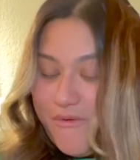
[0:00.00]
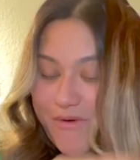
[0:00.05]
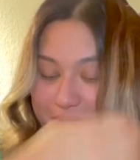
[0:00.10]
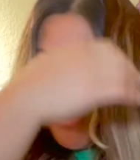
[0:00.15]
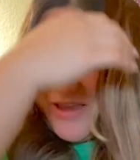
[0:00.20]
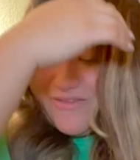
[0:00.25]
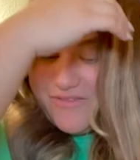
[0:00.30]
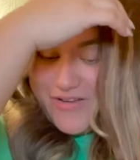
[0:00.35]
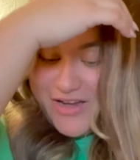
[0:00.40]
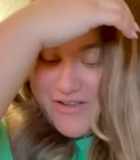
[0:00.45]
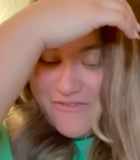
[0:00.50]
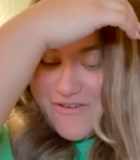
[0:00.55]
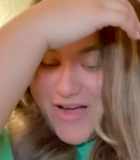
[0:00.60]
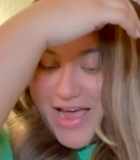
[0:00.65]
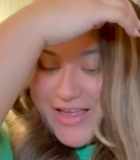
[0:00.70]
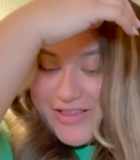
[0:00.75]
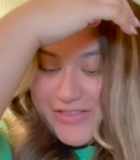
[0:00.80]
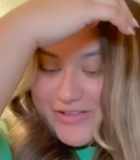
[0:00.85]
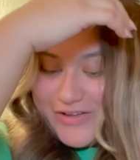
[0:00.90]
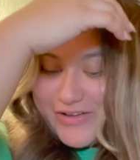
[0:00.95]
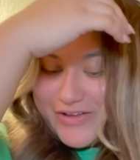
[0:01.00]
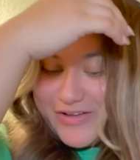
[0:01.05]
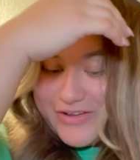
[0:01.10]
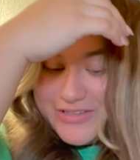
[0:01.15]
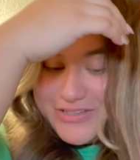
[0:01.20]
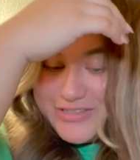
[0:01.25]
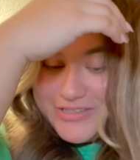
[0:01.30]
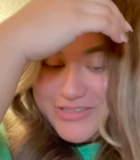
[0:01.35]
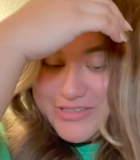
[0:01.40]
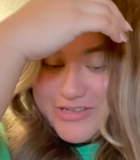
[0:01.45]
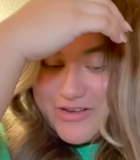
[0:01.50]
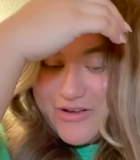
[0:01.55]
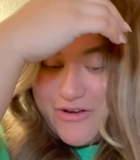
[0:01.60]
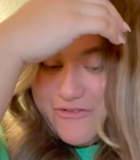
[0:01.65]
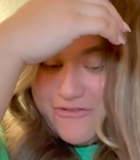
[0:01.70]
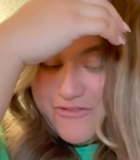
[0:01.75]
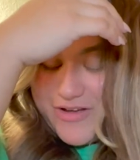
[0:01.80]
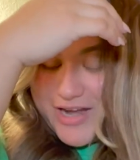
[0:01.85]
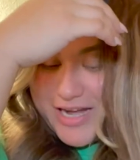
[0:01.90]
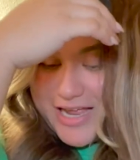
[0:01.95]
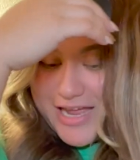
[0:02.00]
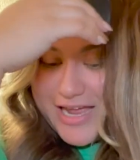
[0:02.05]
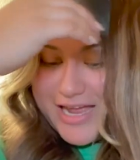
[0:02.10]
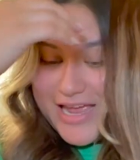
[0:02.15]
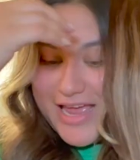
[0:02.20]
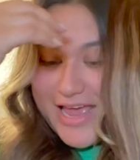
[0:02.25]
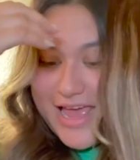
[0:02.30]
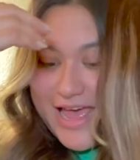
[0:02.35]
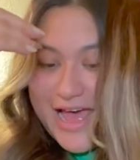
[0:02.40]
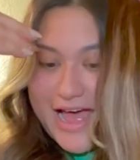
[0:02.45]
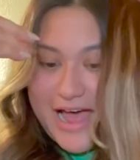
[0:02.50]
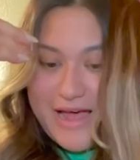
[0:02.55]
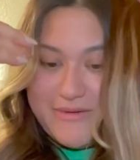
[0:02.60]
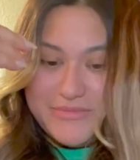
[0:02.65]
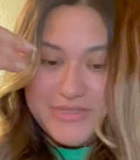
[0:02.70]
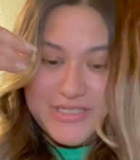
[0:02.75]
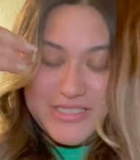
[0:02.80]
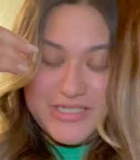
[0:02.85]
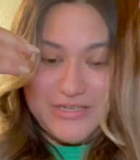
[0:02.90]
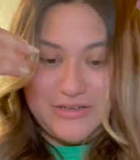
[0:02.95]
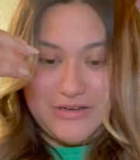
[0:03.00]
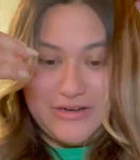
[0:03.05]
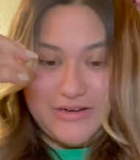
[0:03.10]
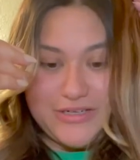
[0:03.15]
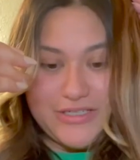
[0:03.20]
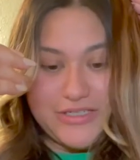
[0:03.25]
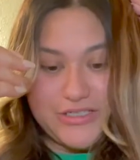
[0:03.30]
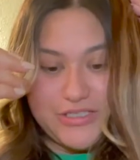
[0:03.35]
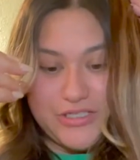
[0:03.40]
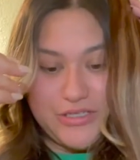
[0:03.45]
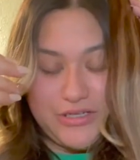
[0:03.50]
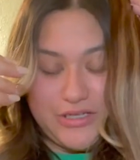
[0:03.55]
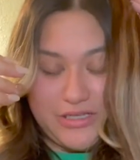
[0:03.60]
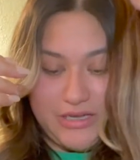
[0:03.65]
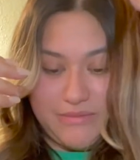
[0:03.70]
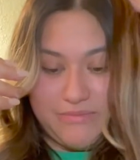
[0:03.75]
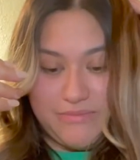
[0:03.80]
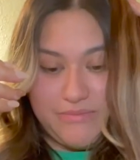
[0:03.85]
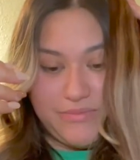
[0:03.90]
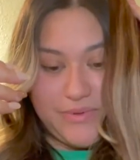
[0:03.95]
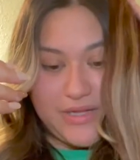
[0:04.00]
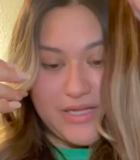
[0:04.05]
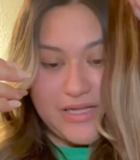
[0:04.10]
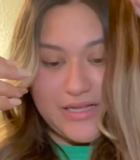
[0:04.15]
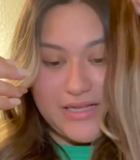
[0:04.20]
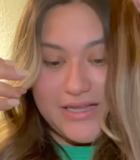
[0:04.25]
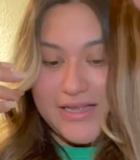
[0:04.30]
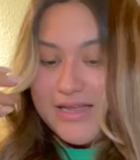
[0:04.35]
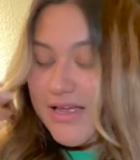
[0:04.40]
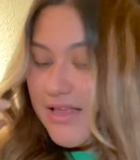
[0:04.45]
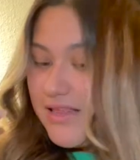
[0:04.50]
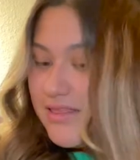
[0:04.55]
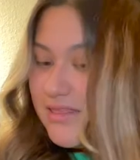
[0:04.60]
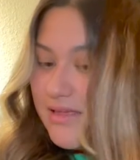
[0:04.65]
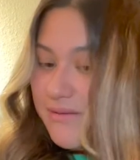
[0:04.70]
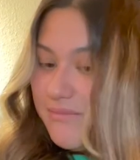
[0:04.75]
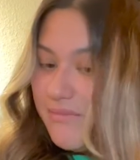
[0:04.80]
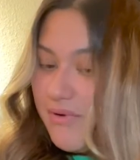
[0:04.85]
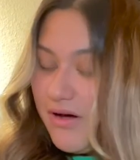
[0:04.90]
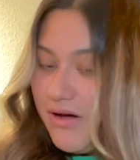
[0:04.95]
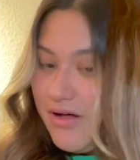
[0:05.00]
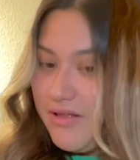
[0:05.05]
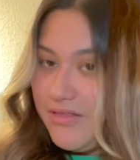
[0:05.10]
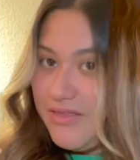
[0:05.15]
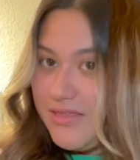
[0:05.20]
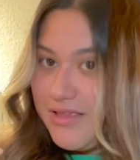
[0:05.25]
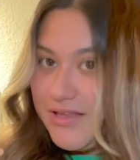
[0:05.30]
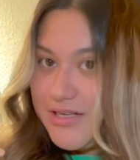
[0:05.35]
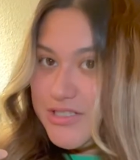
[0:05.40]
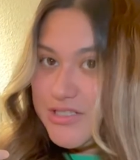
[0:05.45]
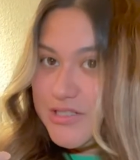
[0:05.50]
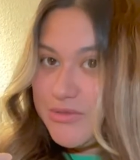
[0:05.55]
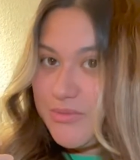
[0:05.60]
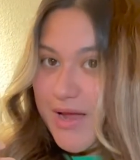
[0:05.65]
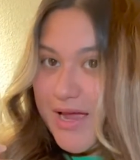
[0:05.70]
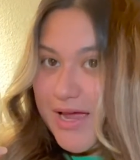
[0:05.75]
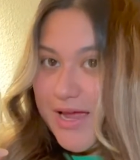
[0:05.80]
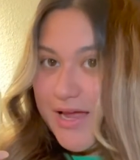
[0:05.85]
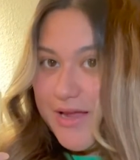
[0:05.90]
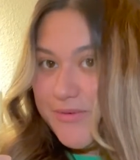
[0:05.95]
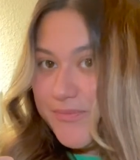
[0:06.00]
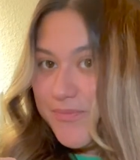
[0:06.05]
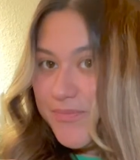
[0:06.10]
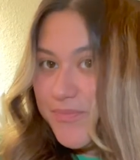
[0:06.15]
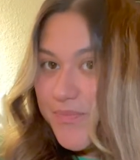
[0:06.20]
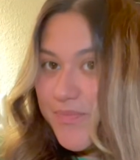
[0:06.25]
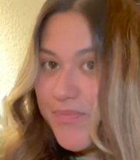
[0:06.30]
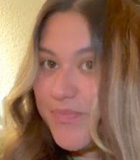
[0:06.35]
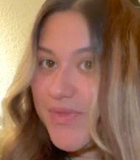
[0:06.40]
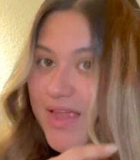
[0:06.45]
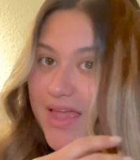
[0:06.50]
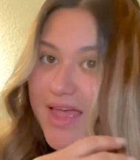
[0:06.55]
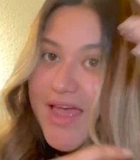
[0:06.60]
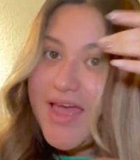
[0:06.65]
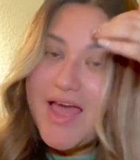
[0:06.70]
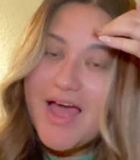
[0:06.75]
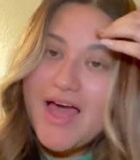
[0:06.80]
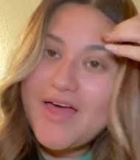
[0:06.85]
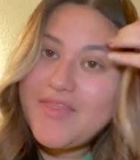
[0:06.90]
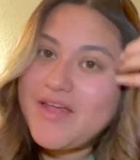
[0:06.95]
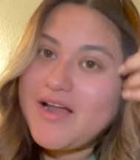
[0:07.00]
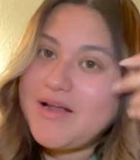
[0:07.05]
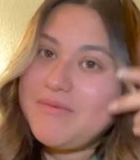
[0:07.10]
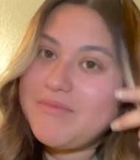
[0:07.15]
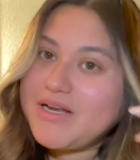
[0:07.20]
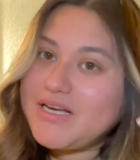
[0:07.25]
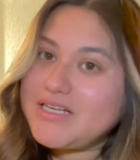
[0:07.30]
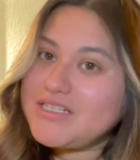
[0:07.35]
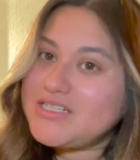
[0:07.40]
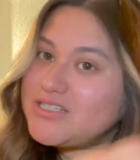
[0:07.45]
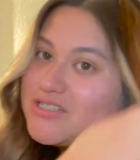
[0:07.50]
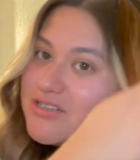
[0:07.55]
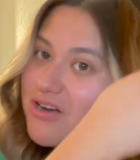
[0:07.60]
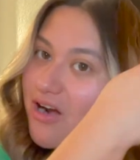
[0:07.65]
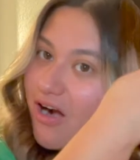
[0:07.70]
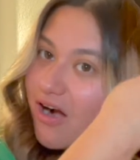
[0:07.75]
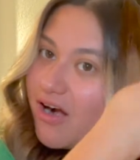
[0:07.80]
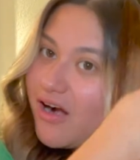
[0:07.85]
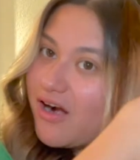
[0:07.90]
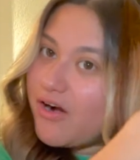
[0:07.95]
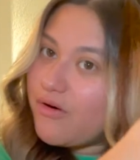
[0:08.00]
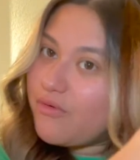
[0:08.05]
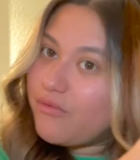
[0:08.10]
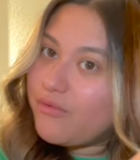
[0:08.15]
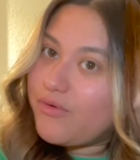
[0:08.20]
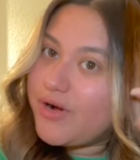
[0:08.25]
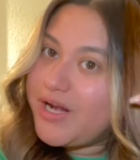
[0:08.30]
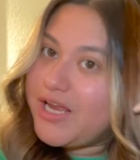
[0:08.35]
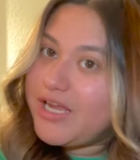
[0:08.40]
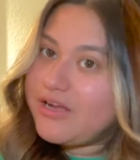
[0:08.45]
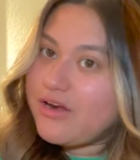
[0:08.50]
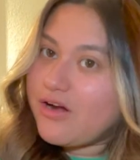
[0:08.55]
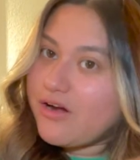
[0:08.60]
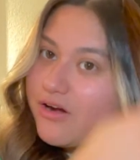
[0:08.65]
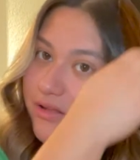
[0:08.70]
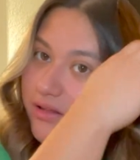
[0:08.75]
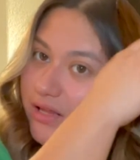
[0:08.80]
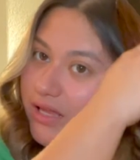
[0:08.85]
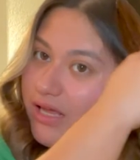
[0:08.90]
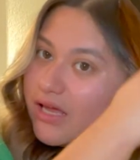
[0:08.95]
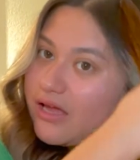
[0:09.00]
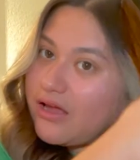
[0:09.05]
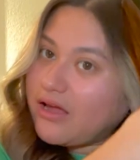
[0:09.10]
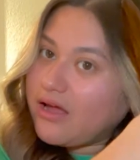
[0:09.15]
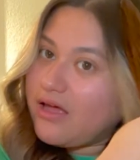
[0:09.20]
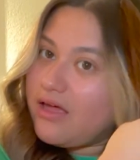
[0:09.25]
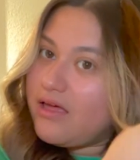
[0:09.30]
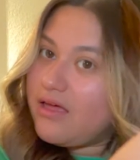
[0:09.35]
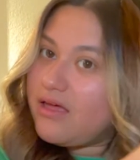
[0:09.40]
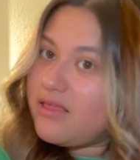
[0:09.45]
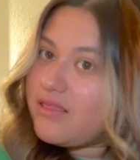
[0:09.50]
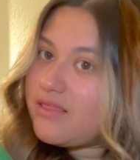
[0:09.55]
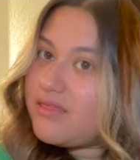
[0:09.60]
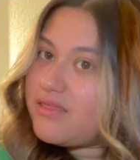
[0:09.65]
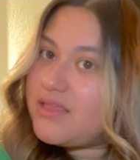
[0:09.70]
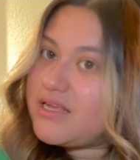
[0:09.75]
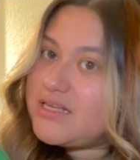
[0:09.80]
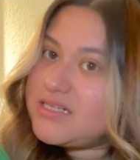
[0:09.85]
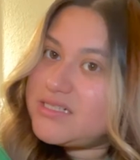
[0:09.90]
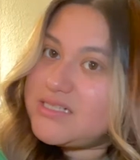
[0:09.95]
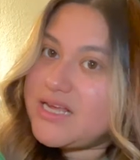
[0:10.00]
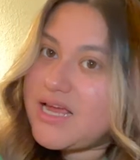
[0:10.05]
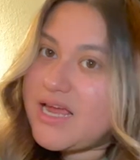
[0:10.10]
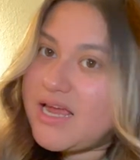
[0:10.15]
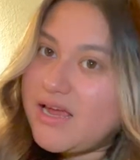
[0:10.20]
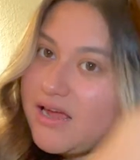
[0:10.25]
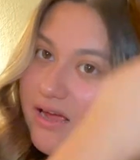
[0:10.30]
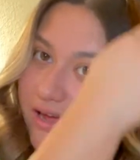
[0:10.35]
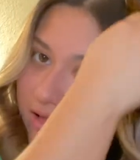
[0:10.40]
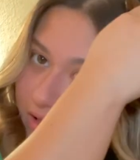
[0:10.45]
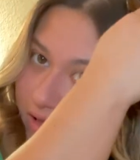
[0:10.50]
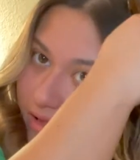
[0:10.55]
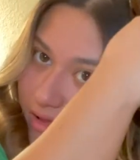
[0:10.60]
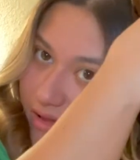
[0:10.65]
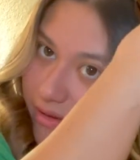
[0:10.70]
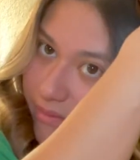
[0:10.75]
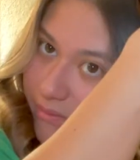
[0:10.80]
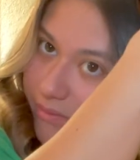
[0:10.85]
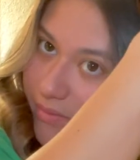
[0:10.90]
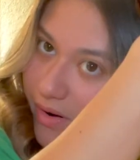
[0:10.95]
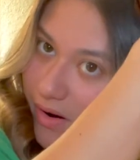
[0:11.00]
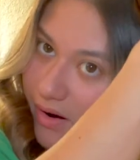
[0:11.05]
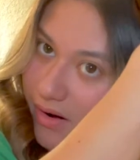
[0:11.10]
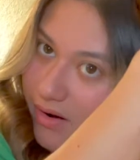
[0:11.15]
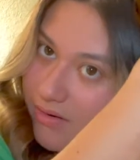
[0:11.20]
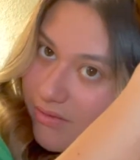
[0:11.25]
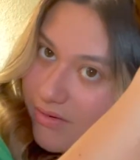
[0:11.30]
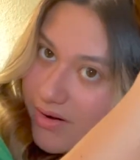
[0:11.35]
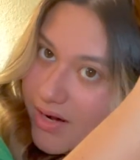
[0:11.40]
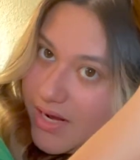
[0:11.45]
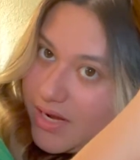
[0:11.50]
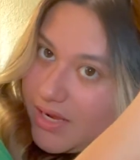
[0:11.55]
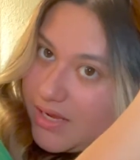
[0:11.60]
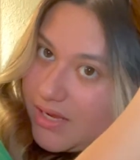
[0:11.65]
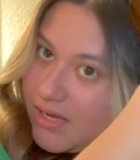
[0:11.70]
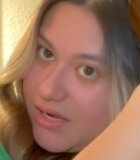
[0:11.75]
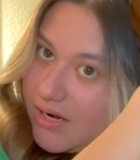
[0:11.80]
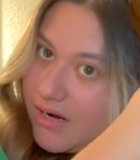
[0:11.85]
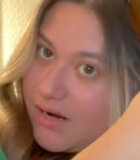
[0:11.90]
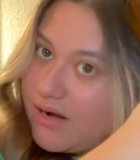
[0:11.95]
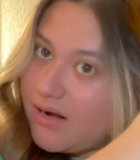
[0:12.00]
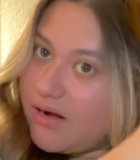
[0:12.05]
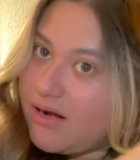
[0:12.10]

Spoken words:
Even if I look so funny, I'm still going to clip them on this way. And then I'm going to start recurling this part right here.